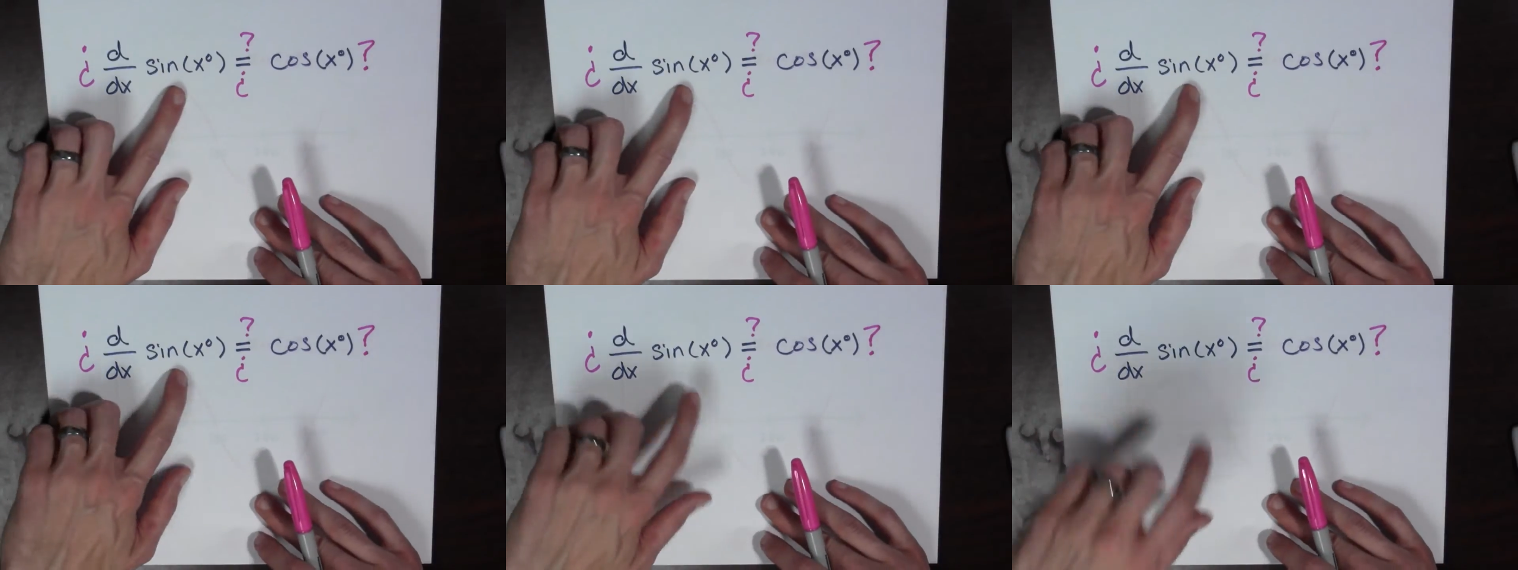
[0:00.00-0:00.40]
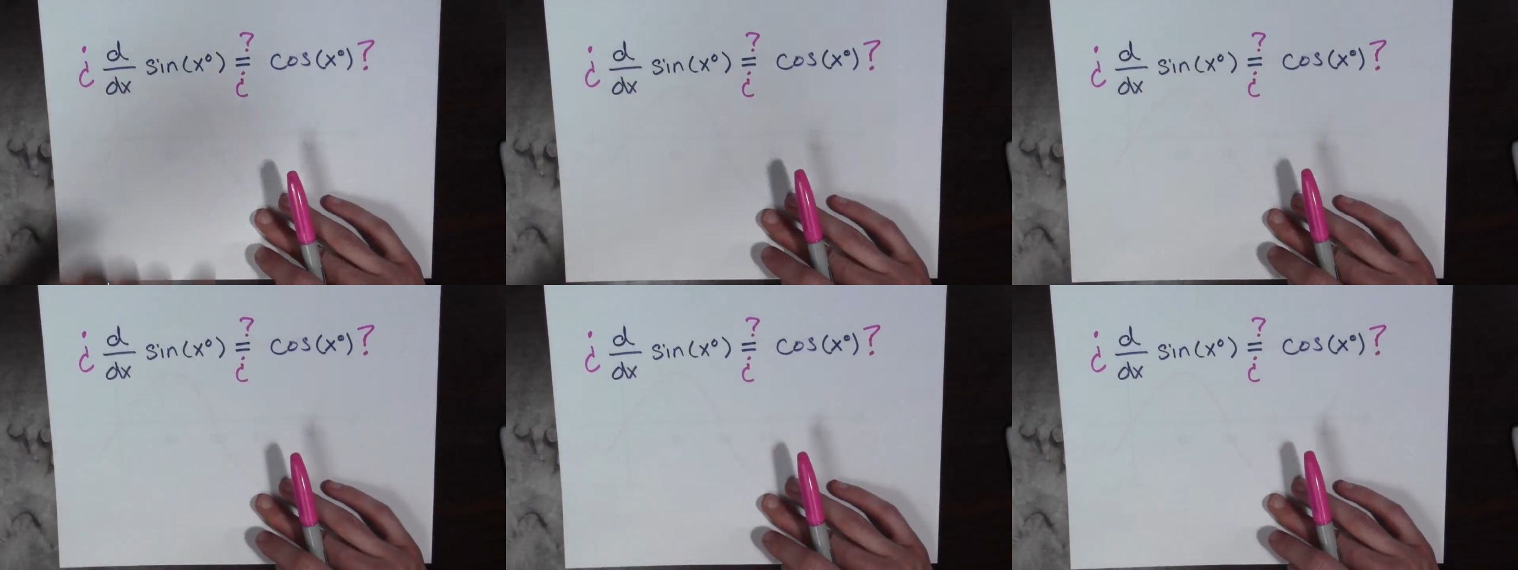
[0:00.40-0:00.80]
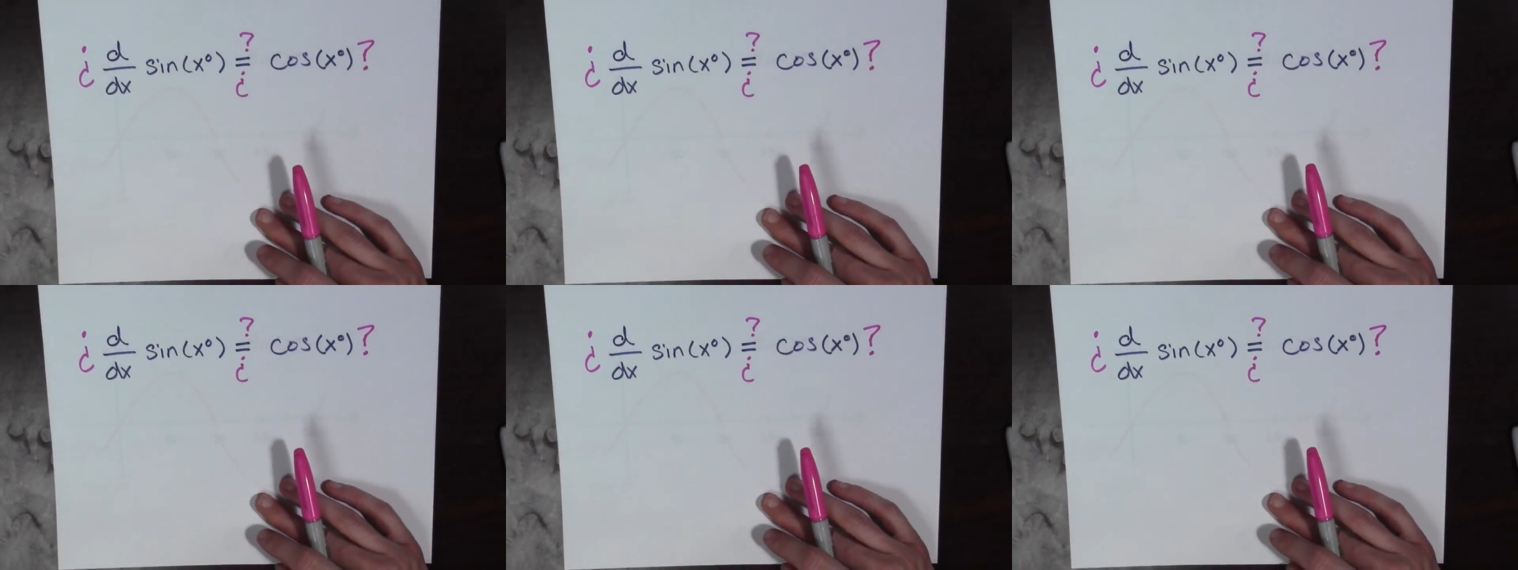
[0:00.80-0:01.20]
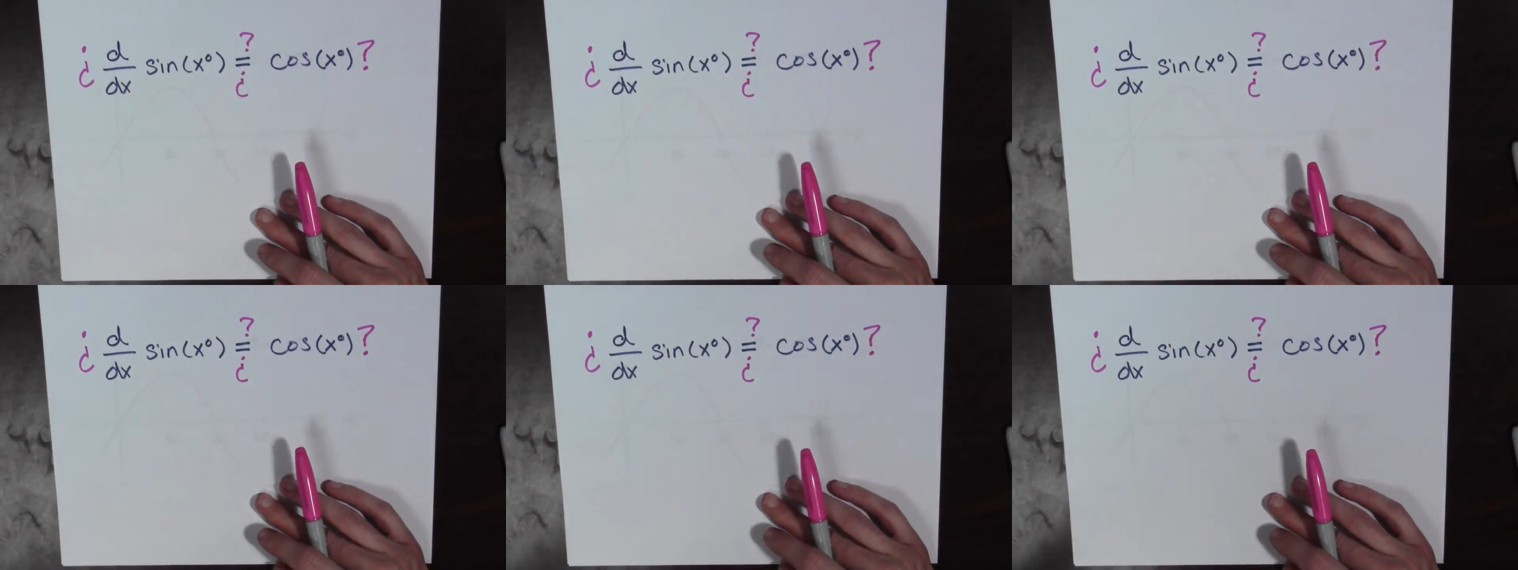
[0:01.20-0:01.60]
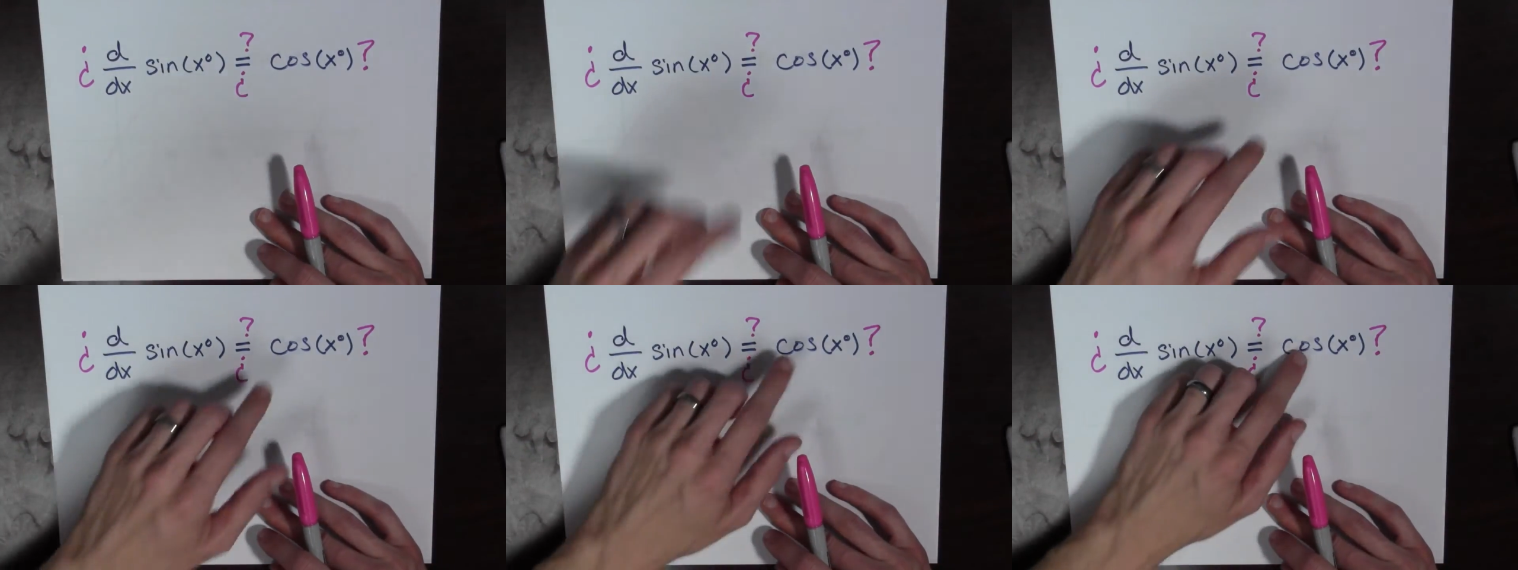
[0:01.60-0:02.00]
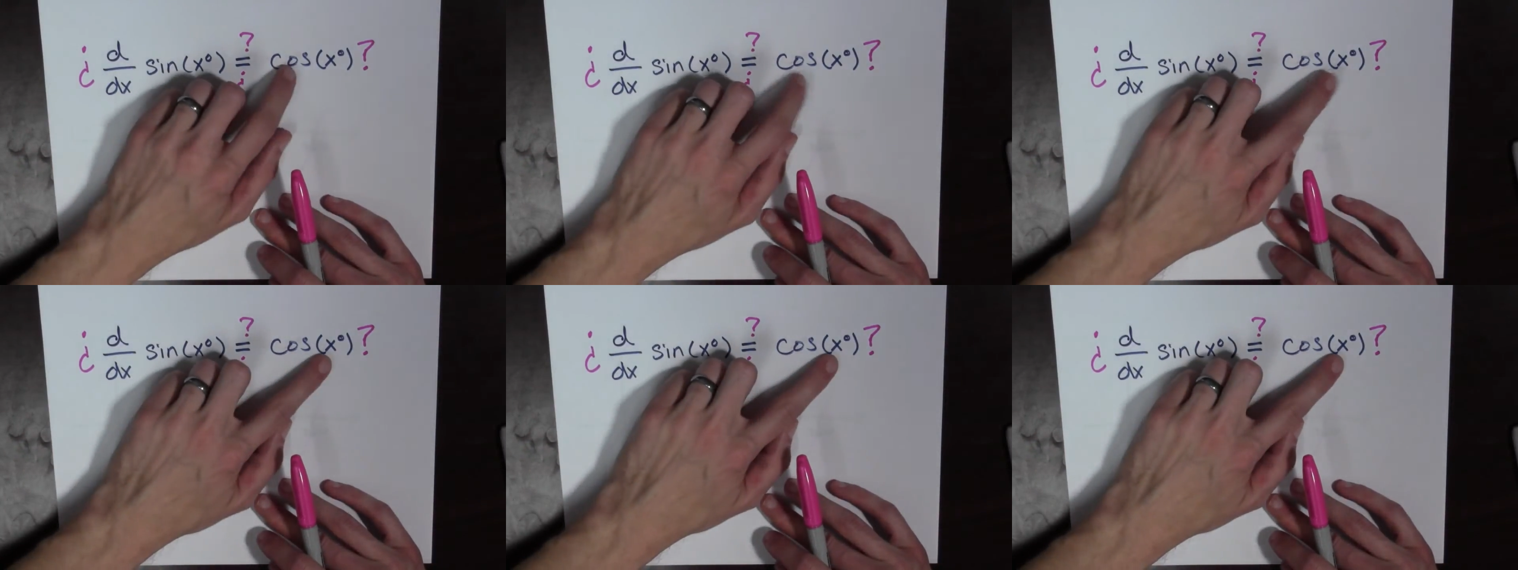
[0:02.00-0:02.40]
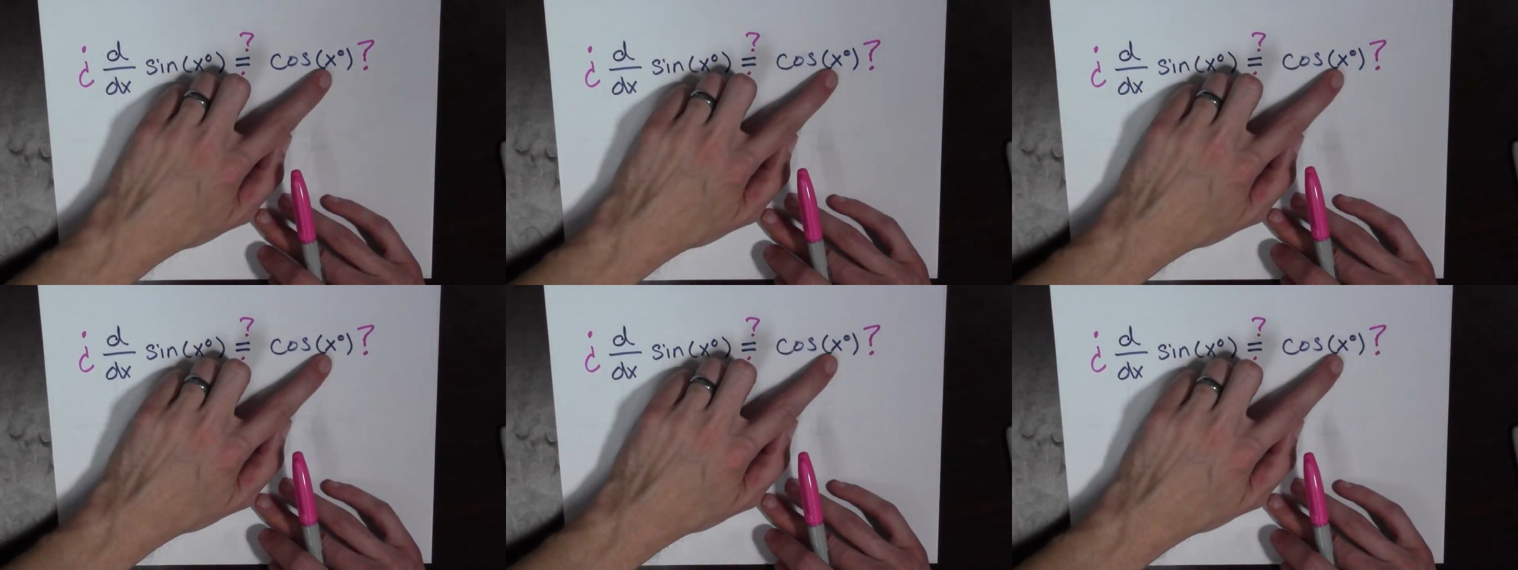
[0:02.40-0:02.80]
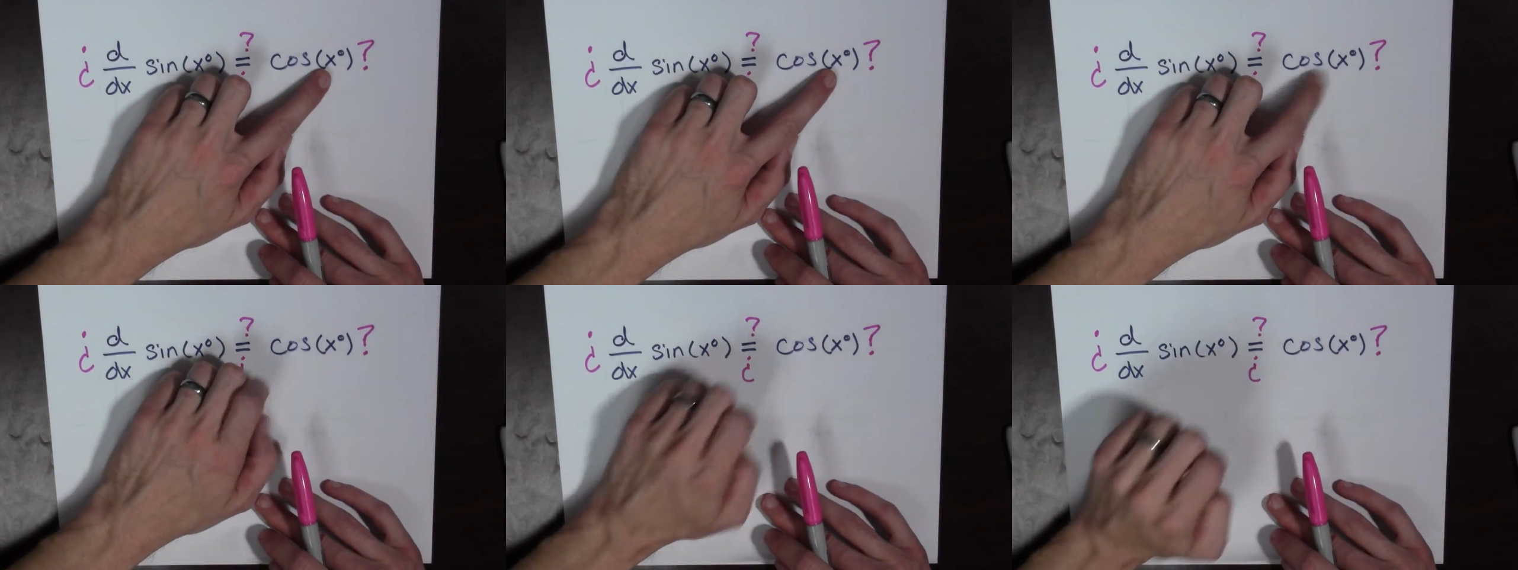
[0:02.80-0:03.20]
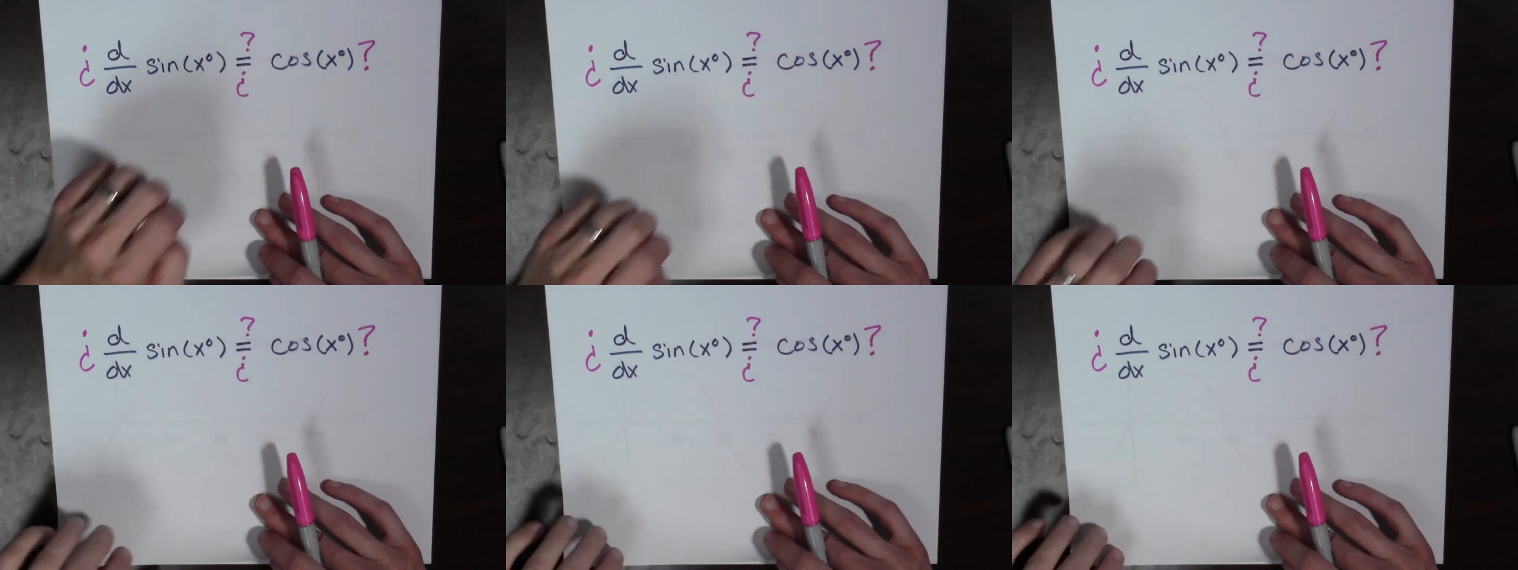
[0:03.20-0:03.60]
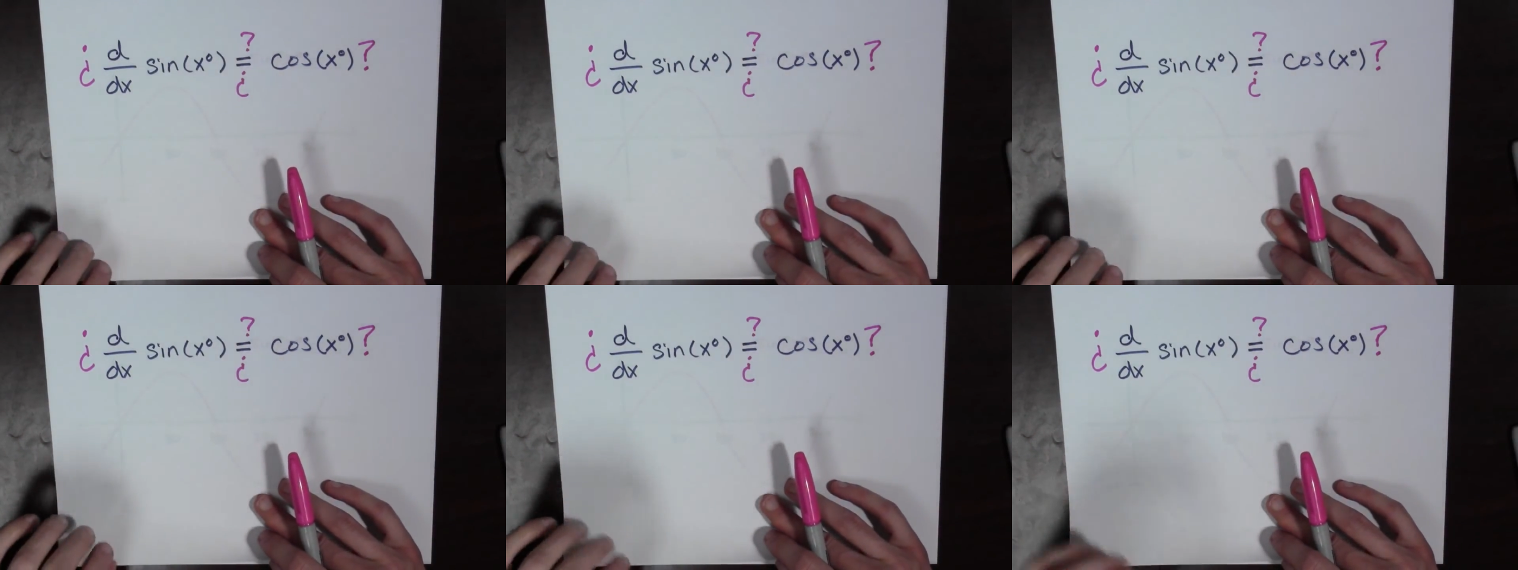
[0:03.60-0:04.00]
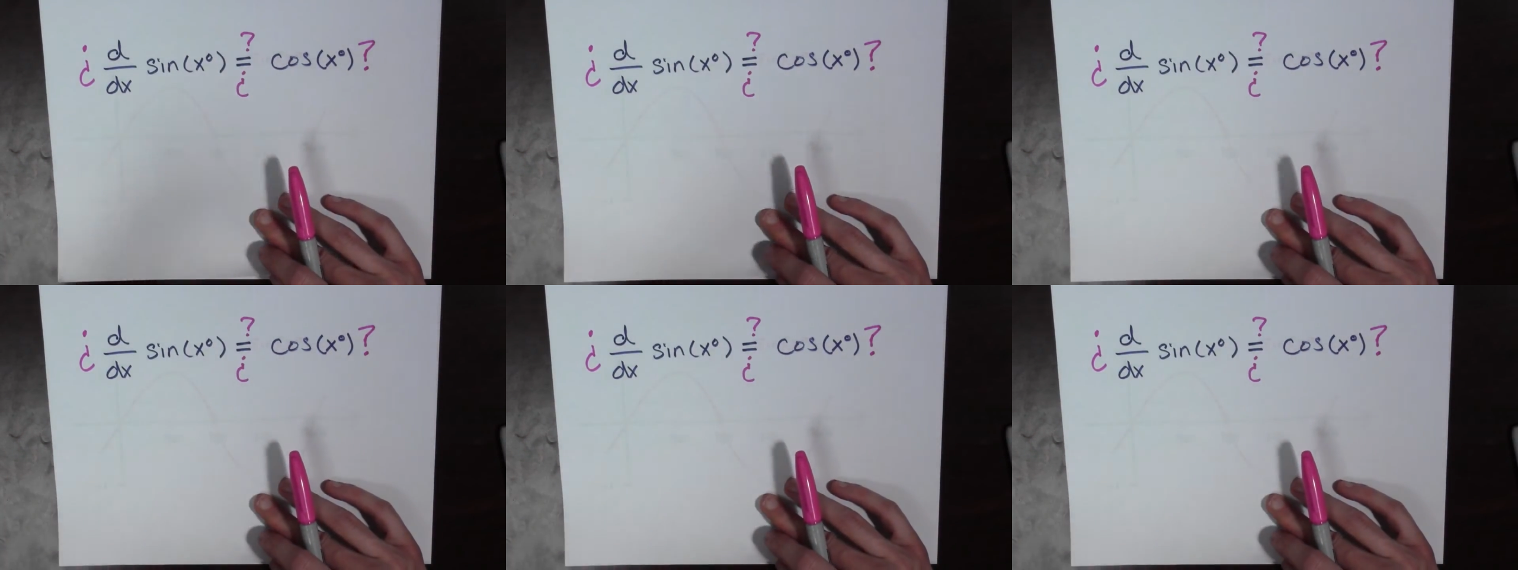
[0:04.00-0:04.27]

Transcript: Nobody's mouth can be seen.